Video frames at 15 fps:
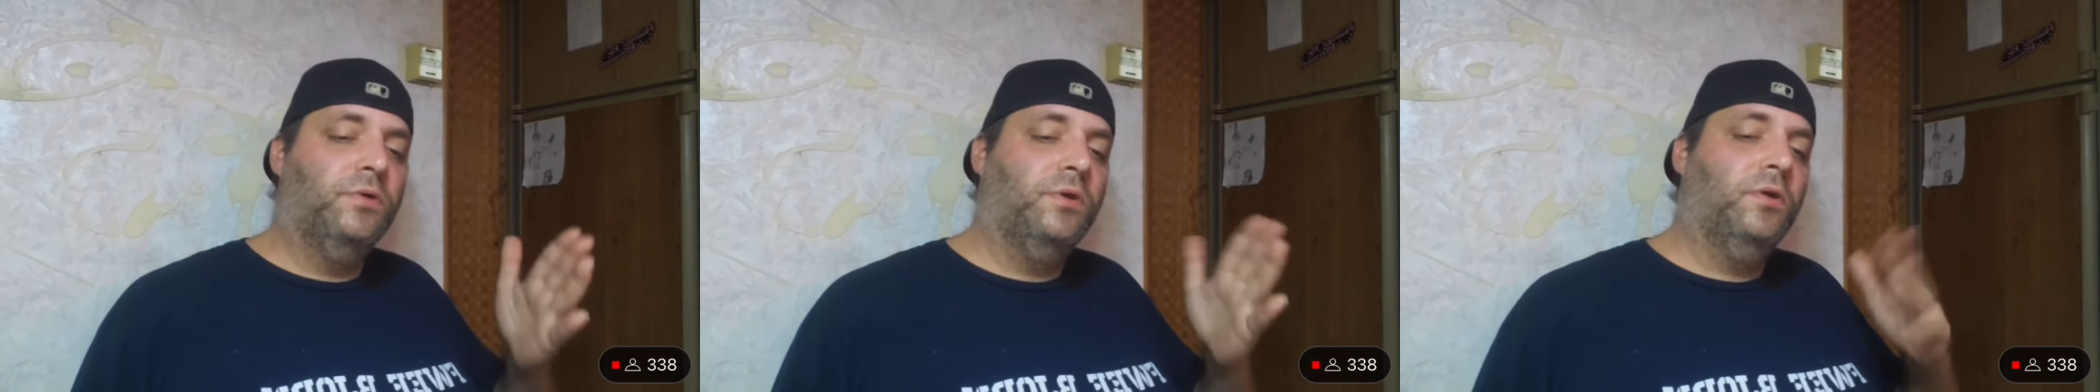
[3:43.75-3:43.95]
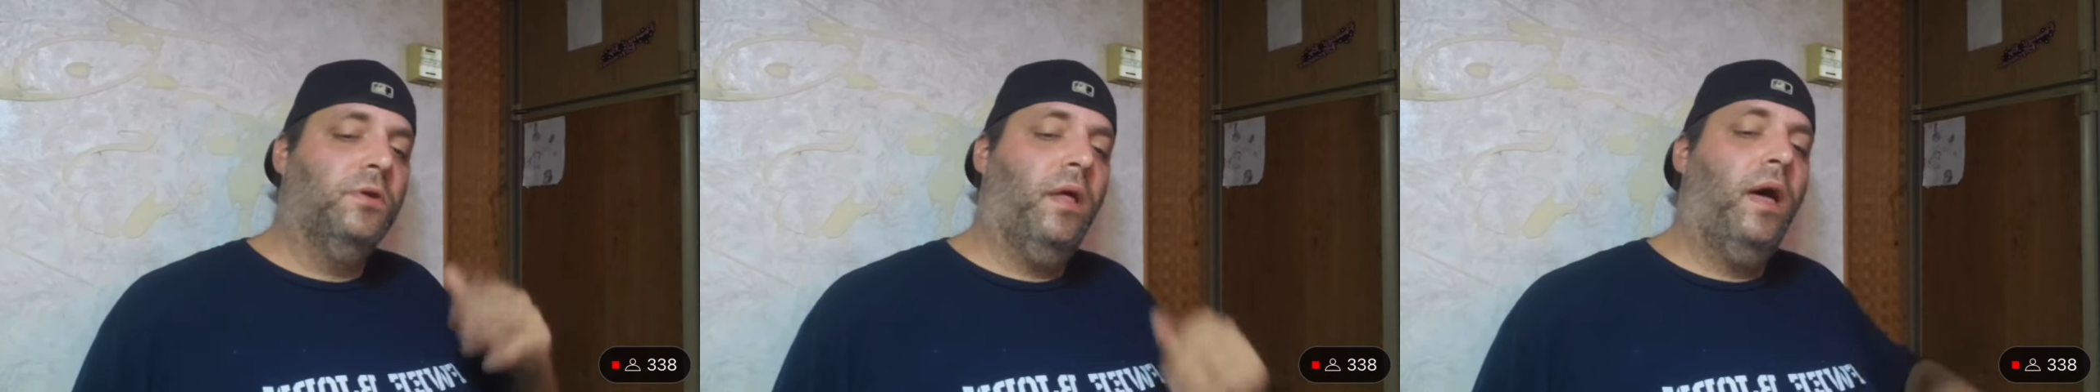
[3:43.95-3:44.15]

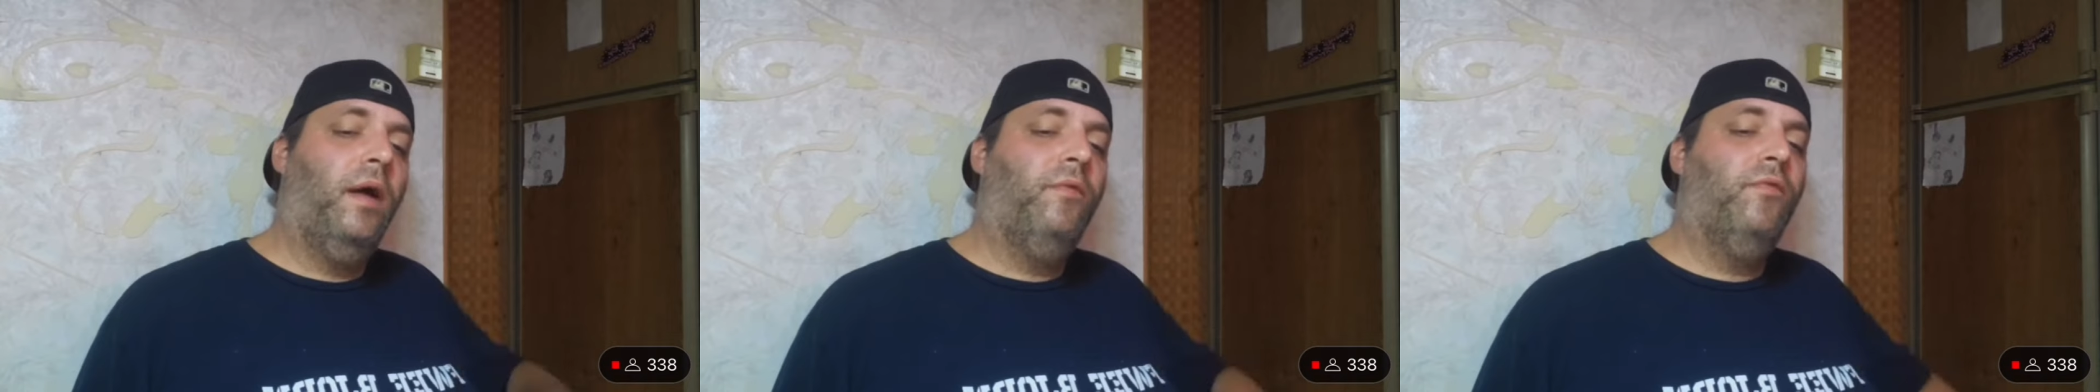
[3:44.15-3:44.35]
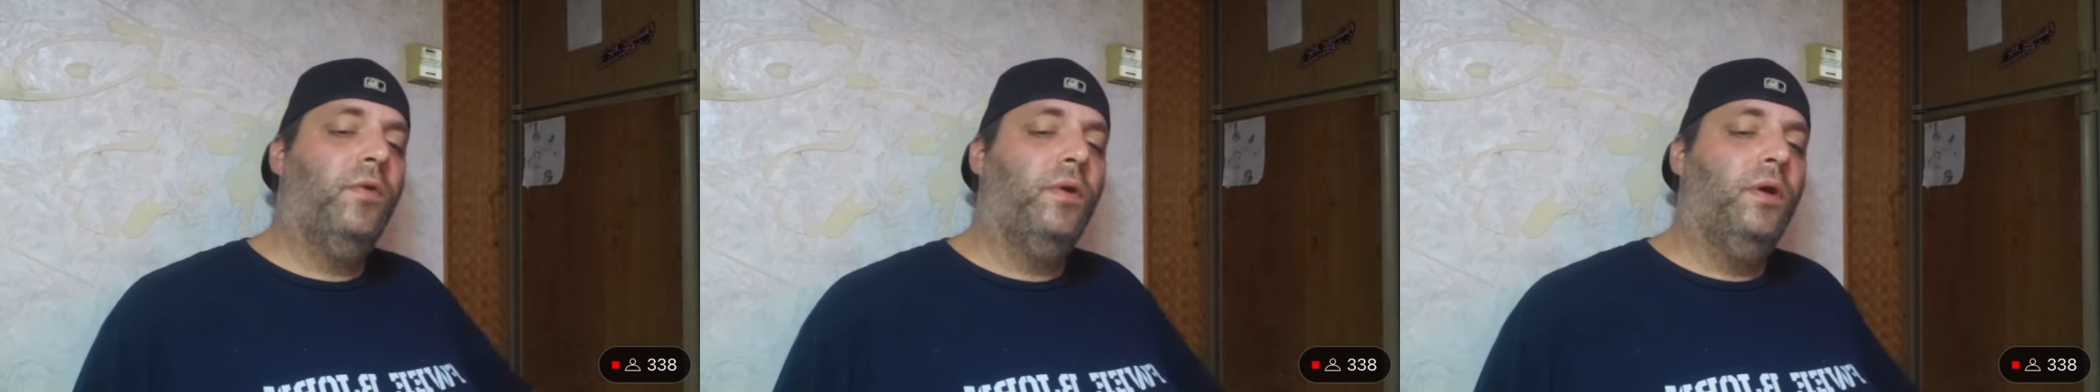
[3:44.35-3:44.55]
in your
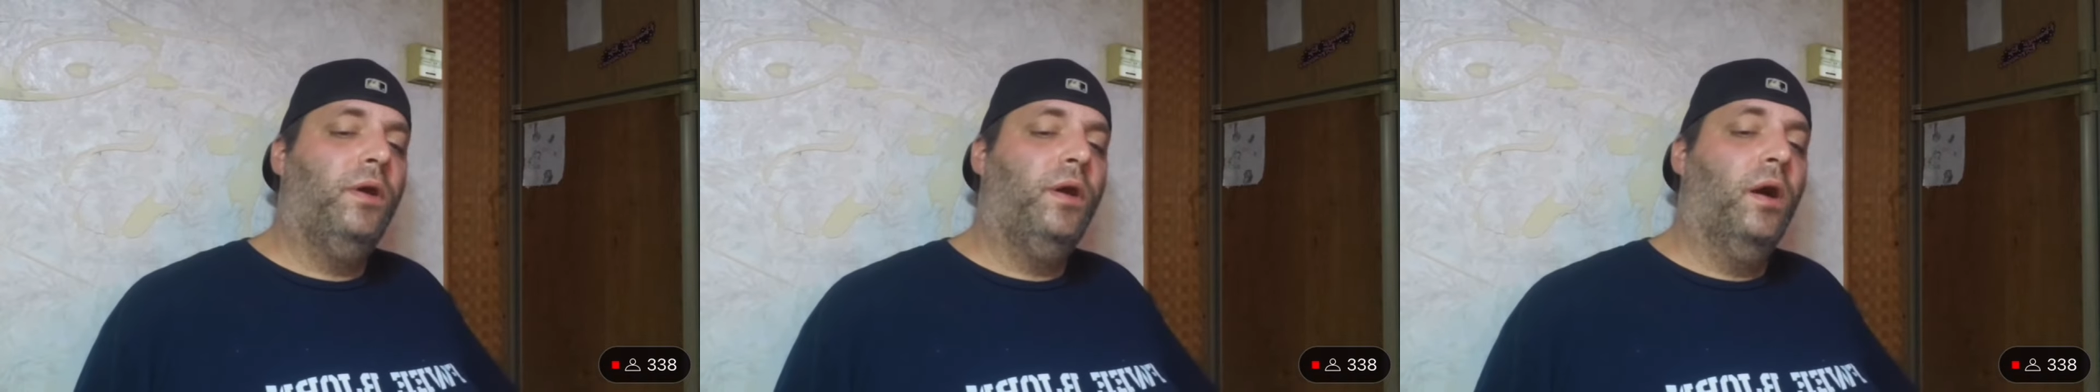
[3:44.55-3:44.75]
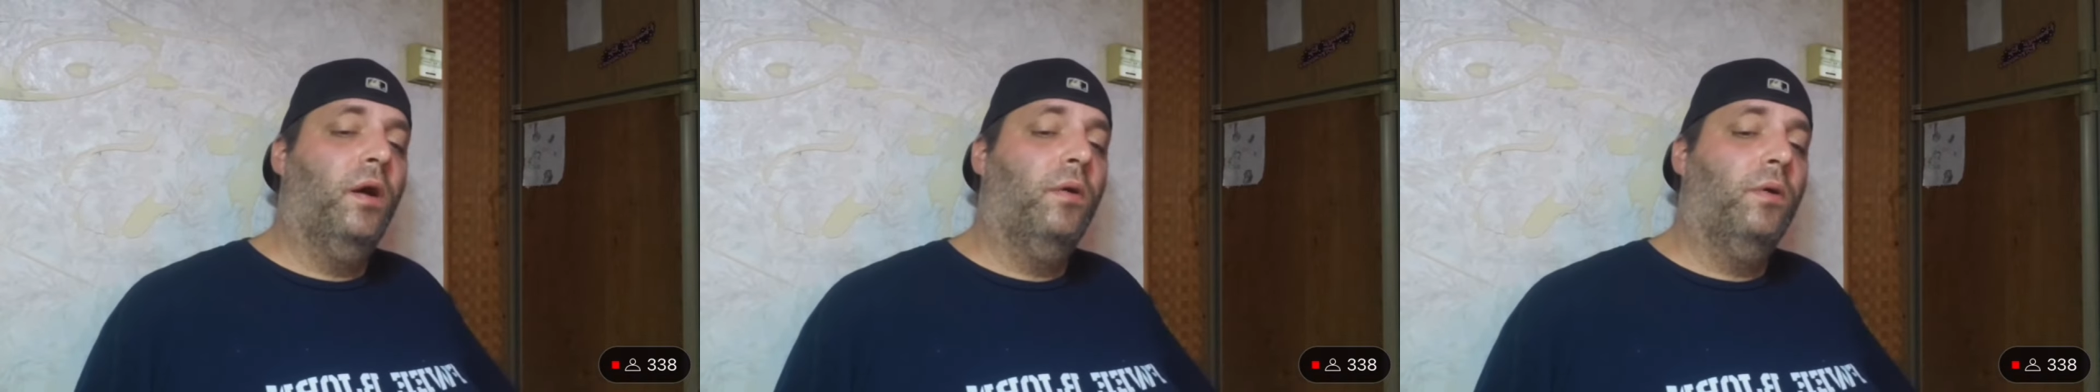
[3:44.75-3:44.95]
life where you
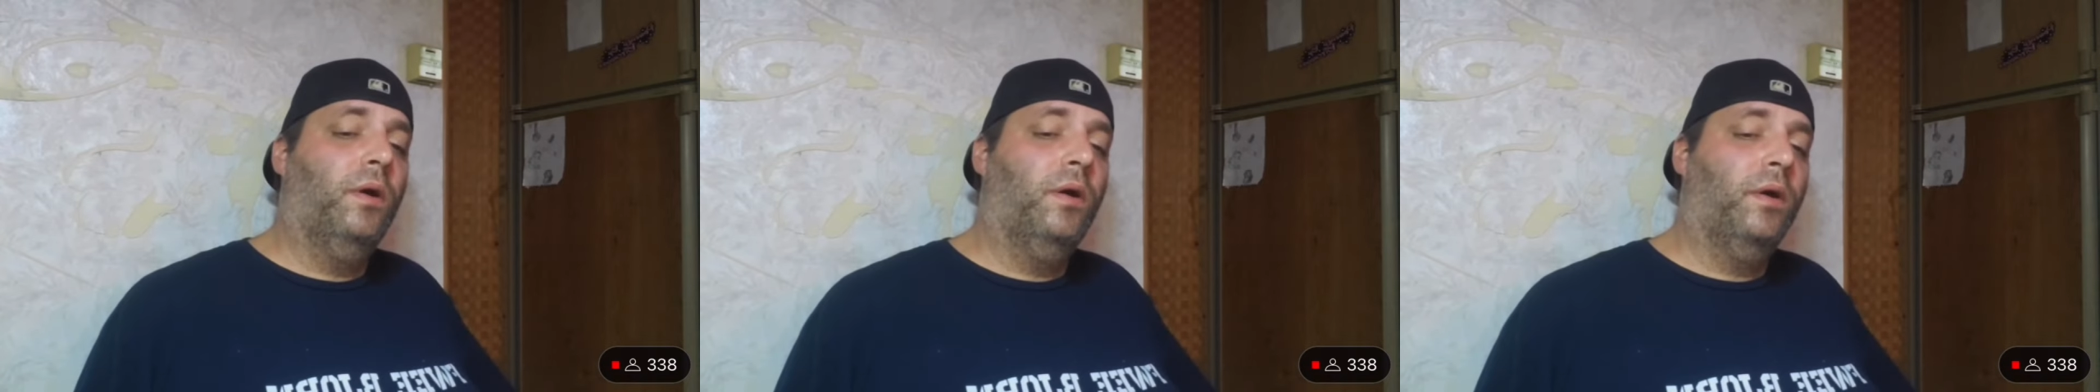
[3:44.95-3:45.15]
go,